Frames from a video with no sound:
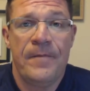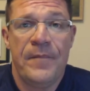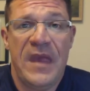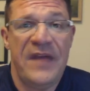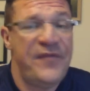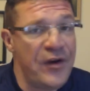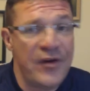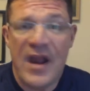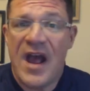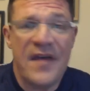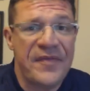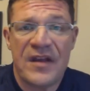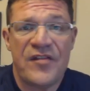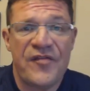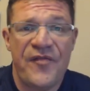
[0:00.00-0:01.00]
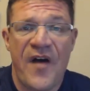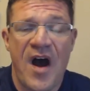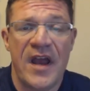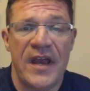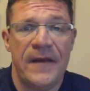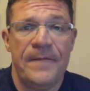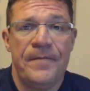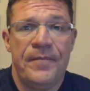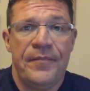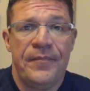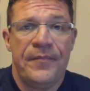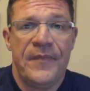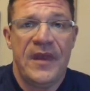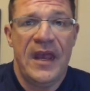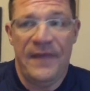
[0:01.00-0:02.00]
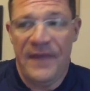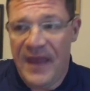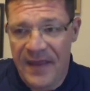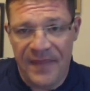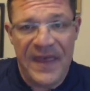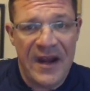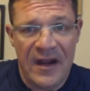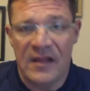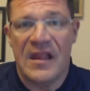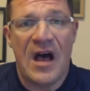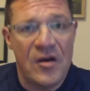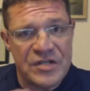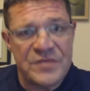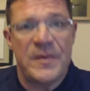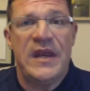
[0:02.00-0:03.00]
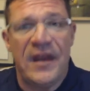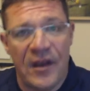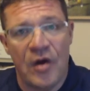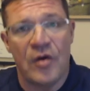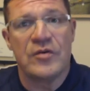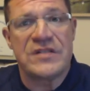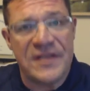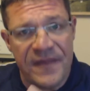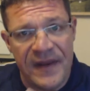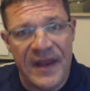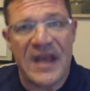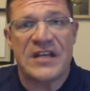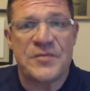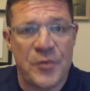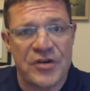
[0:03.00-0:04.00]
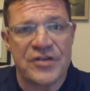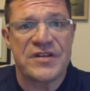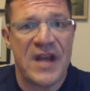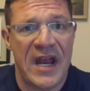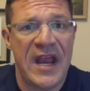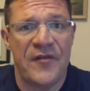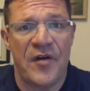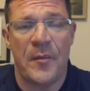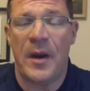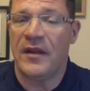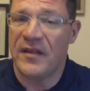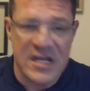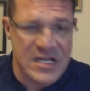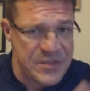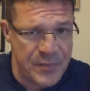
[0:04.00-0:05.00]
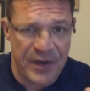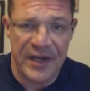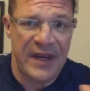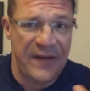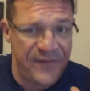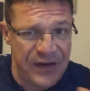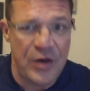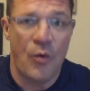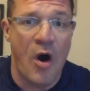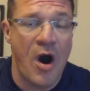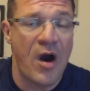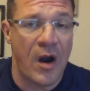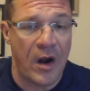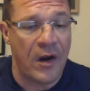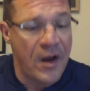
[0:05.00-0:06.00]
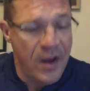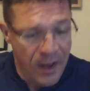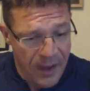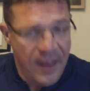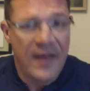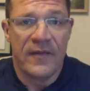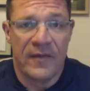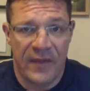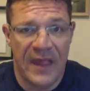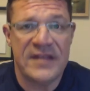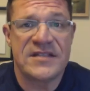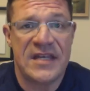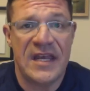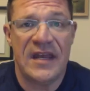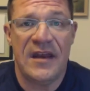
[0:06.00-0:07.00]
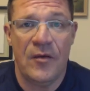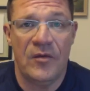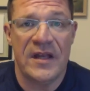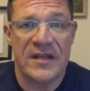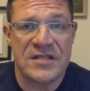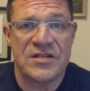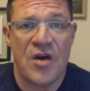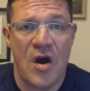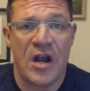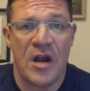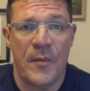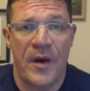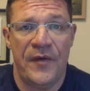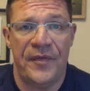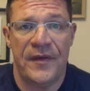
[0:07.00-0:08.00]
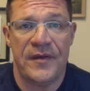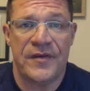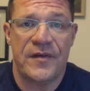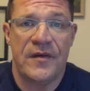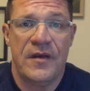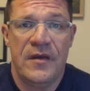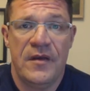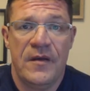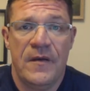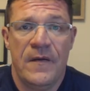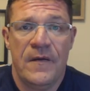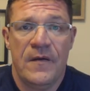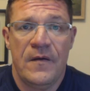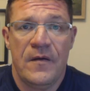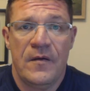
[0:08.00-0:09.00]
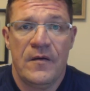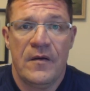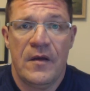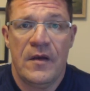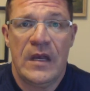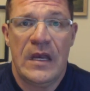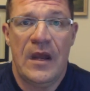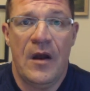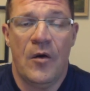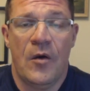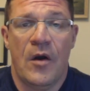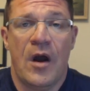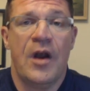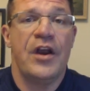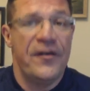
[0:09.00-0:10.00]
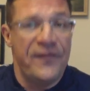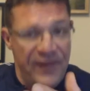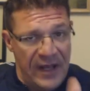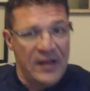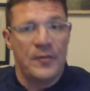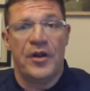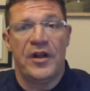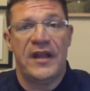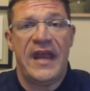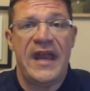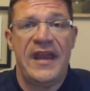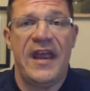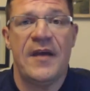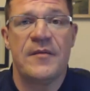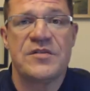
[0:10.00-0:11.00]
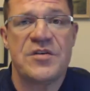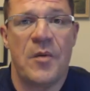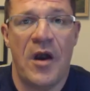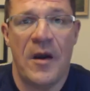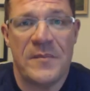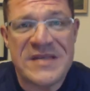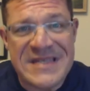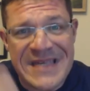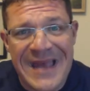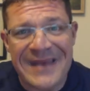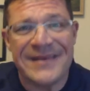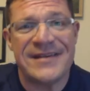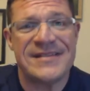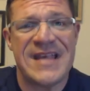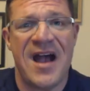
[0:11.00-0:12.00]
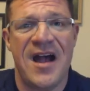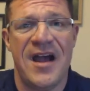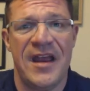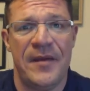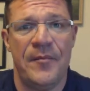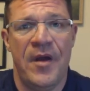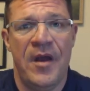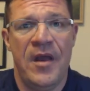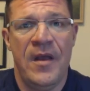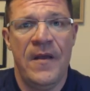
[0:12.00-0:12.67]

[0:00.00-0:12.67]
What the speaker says: If you're not, that's fine. And that allows me to go to the next person I have on my list. But if you are, let's talk about this. Are you available at 8 a.m. tomorrow? I'm setting a time.